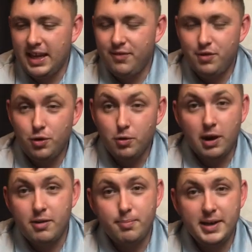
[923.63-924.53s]
If you
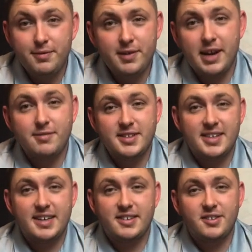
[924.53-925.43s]
are a big fan of
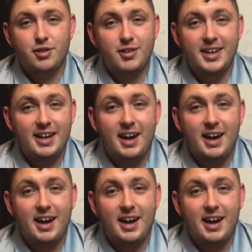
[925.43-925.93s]
Assassin's Creed,